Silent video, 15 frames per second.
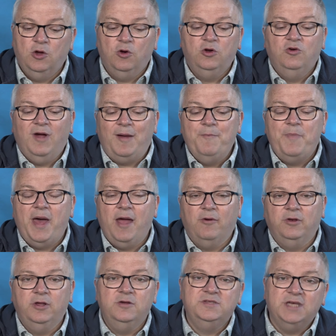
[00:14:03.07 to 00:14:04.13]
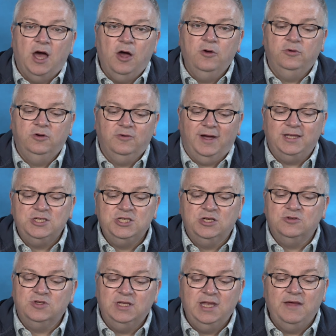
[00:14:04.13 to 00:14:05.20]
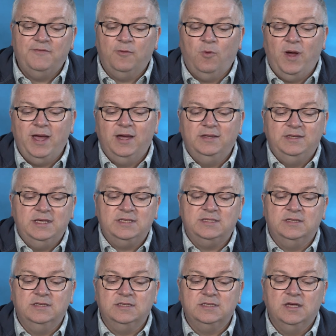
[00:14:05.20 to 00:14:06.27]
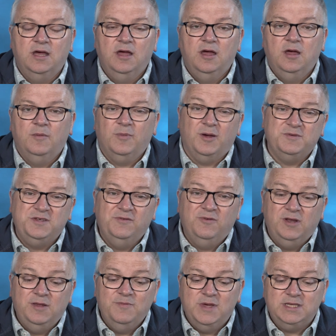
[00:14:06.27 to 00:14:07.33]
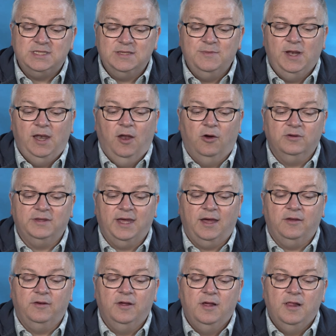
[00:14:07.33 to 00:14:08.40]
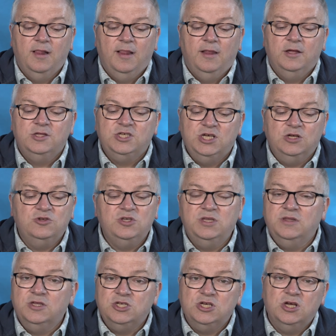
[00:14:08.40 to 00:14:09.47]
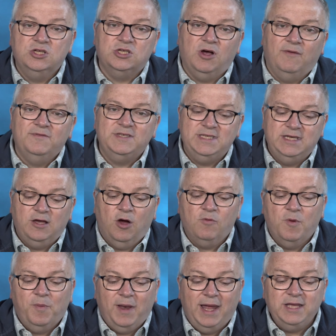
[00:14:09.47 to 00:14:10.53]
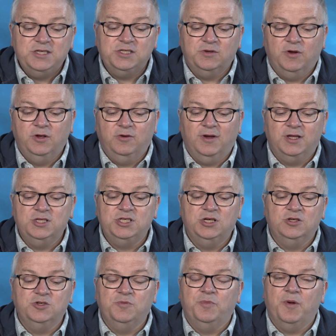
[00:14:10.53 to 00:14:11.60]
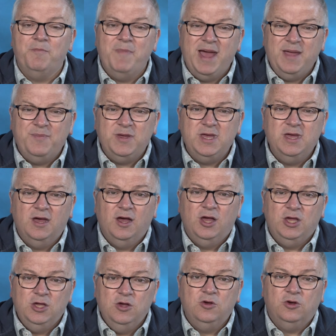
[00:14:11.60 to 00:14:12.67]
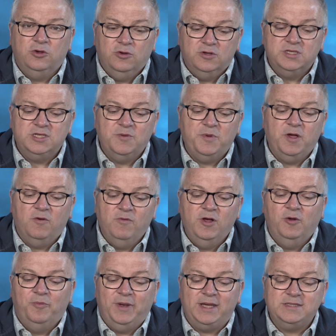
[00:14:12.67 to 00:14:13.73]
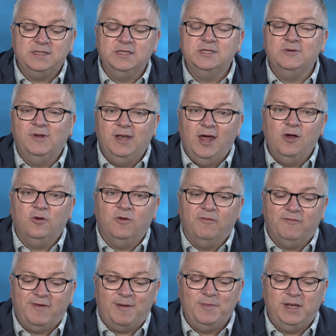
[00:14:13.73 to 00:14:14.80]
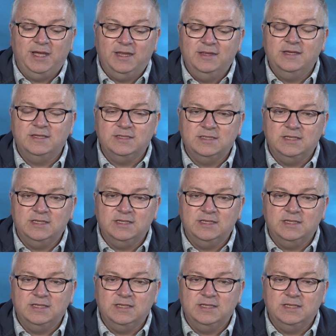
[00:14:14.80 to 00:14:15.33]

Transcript: you're a grandparent whose own grandchildren live away at a distance. Perhaps you've really missed them in lockdown. Children in the church obviously can't replace your own grandchildren, but maybe you could also be a real blessing to a local family in this